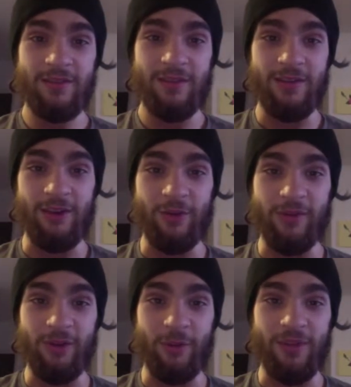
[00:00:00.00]
You know what
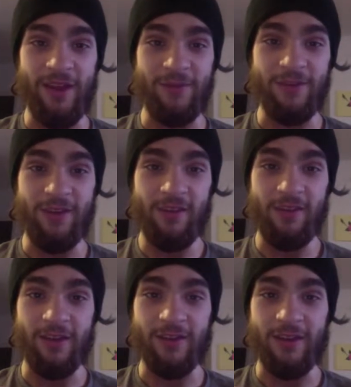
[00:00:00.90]
to do with that if you
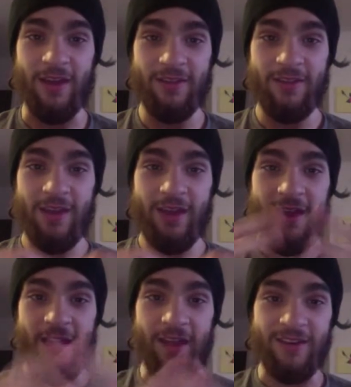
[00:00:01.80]
disliked, I guess.
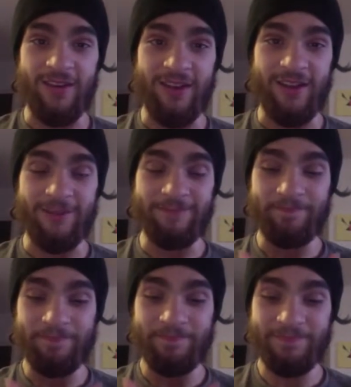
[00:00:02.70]
And
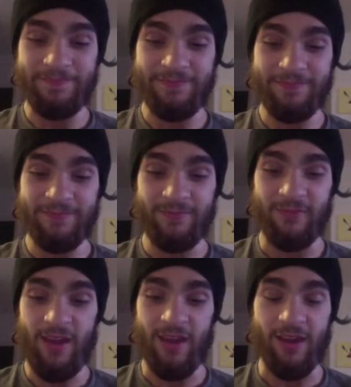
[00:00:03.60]

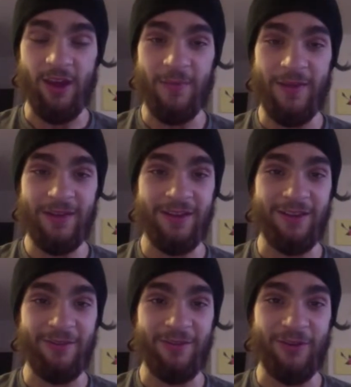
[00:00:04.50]
yeah, comment. I
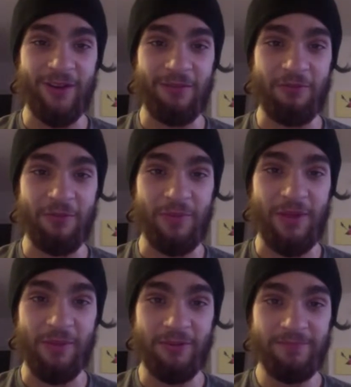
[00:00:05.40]
love hearing from
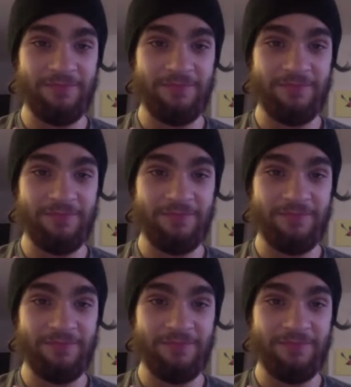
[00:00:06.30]
people.